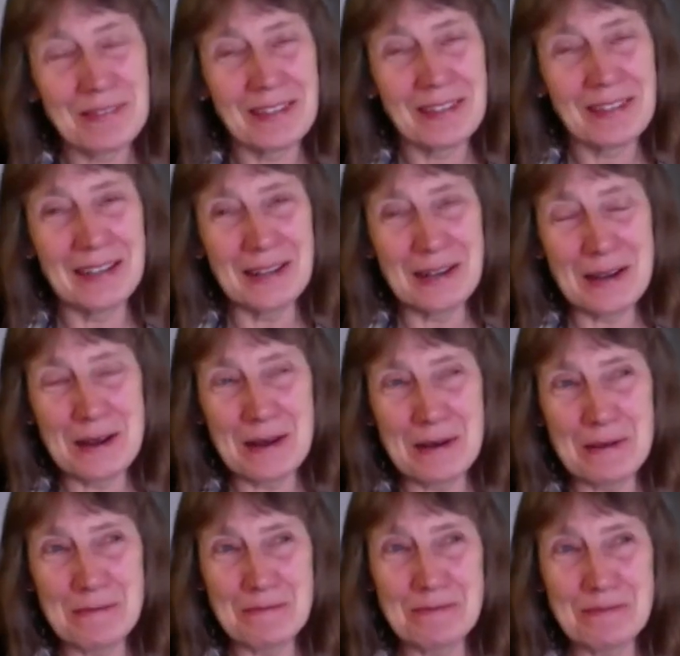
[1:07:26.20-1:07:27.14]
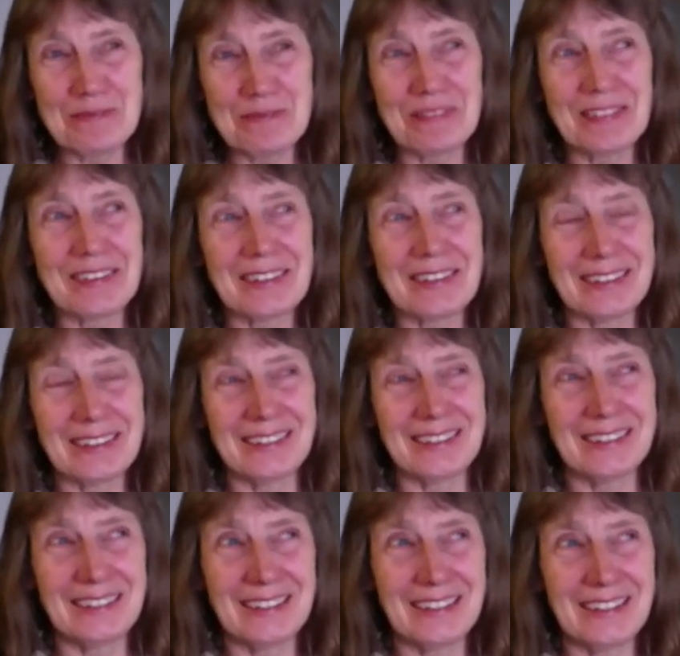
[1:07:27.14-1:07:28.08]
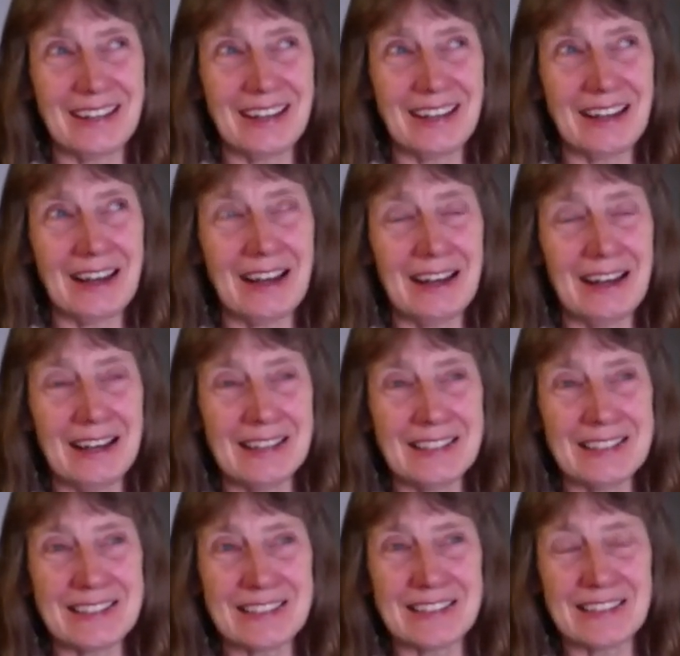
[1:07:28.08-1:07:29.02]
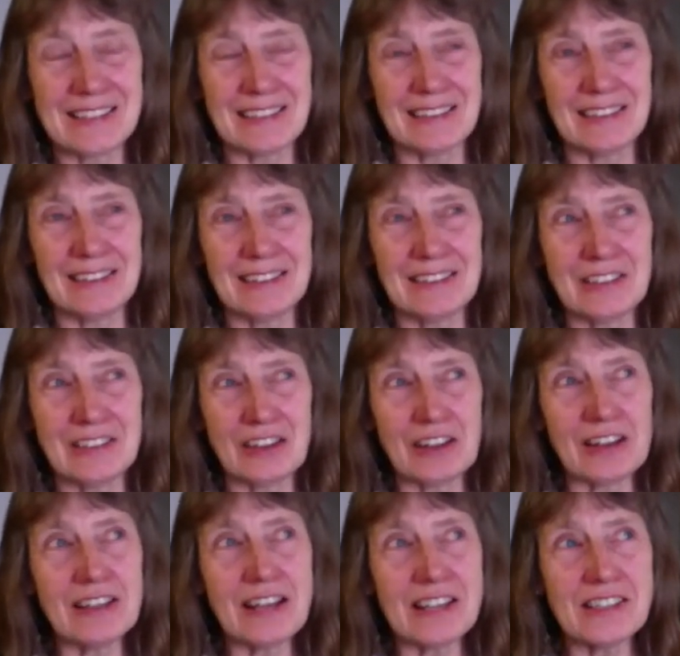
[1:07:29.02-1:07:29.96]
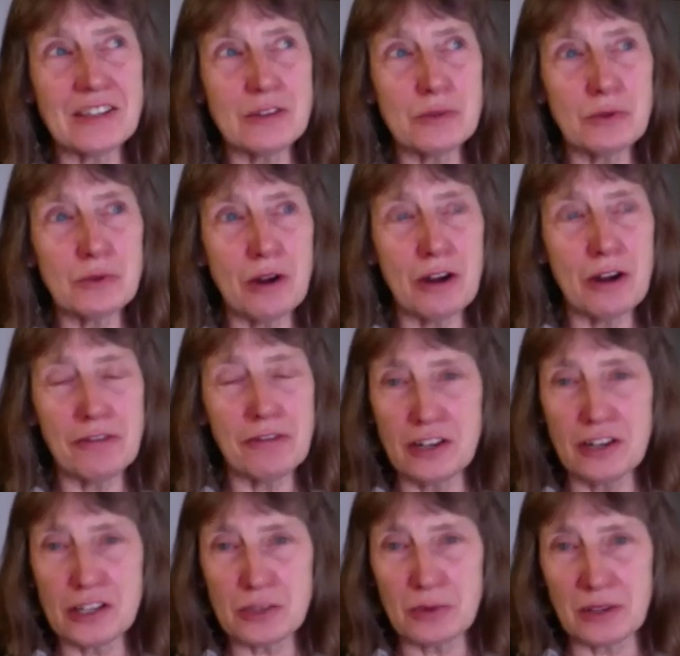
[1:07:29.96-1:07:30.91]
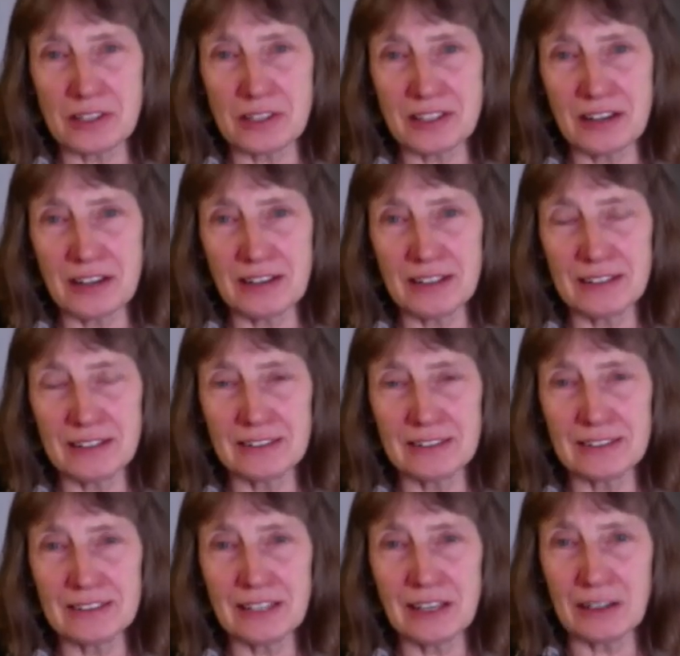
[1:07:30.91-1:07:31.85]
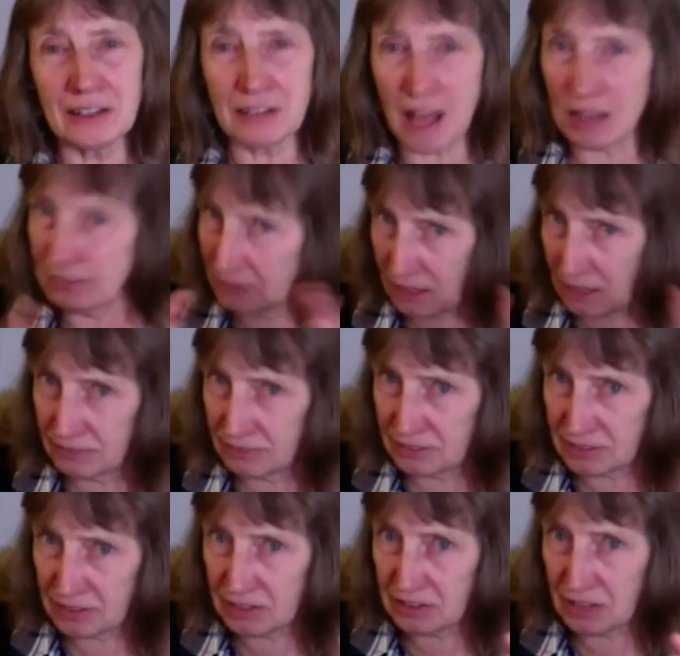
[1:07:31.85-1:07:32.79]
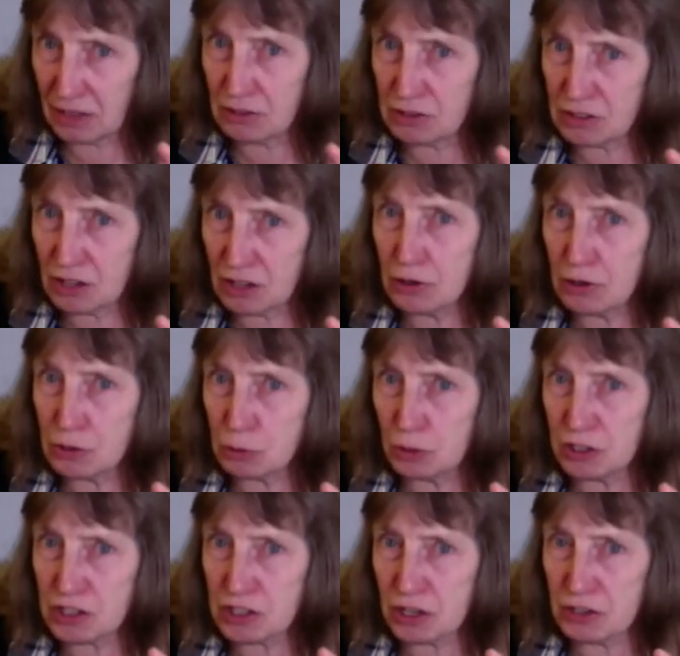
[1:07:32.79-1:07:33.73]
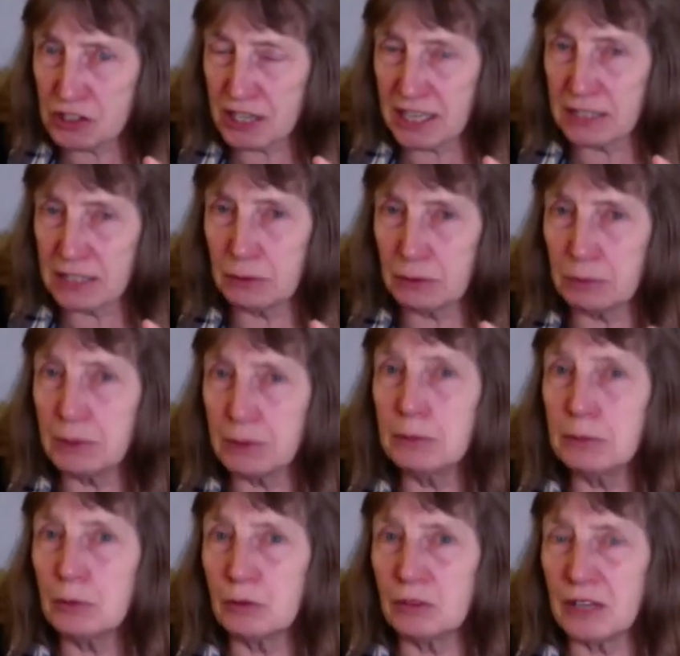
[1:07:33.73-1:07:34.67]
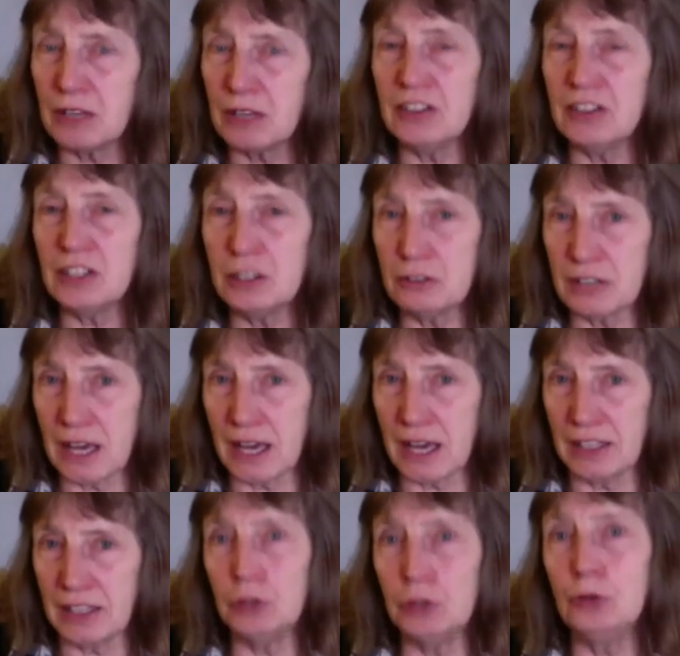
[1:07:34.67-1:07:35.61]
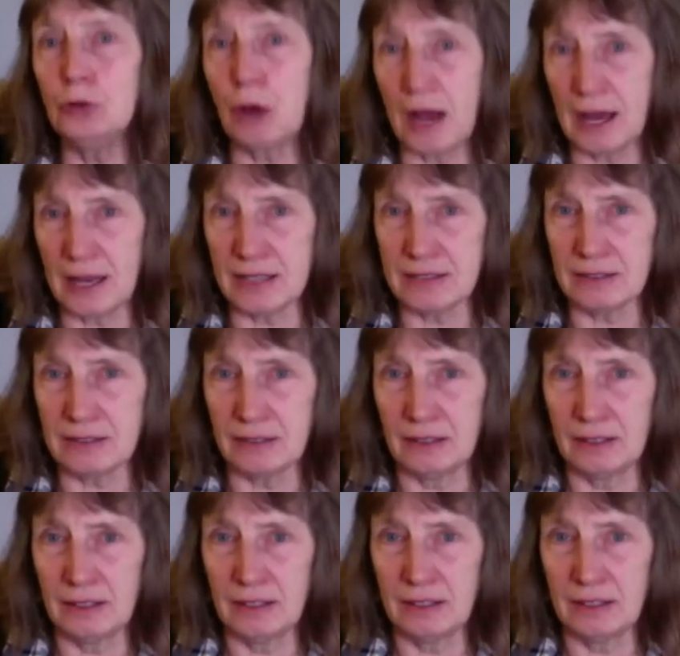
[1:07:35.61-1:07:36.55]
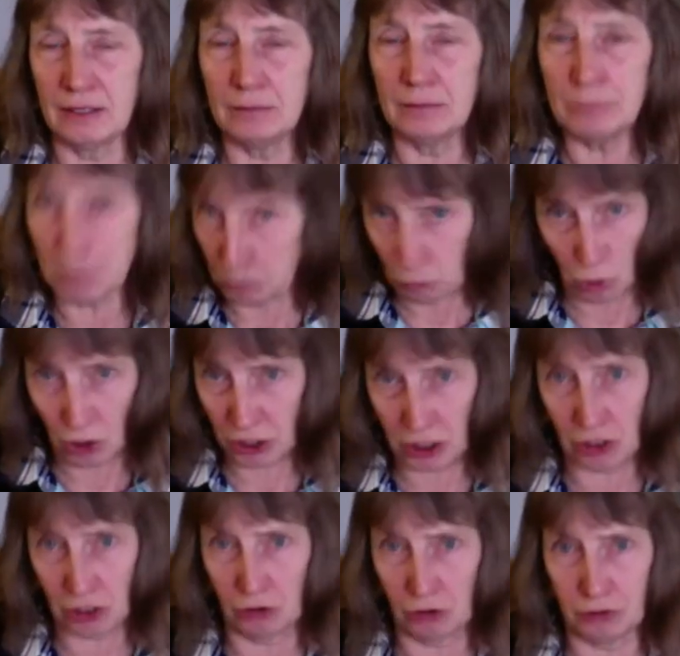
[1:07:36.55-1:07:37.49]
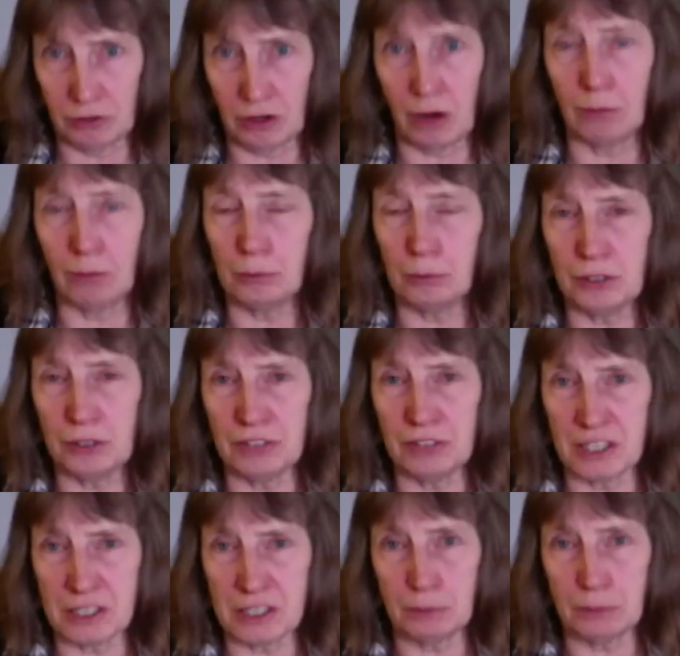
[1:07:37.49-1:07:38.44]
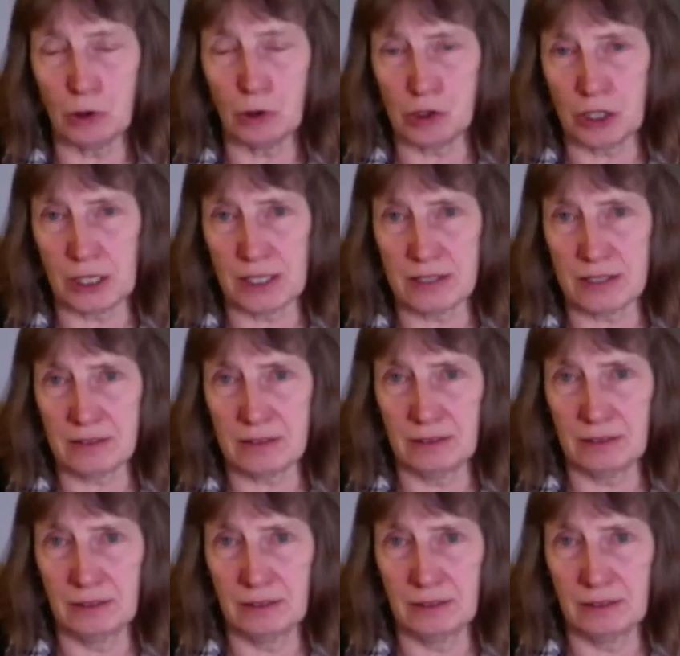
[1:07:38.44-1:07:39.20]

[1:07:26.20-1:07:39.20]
Um, and so, yes, those were our first ones. And I think, you know, and, and those were associated with people in the UK who had been working on, on previous projects.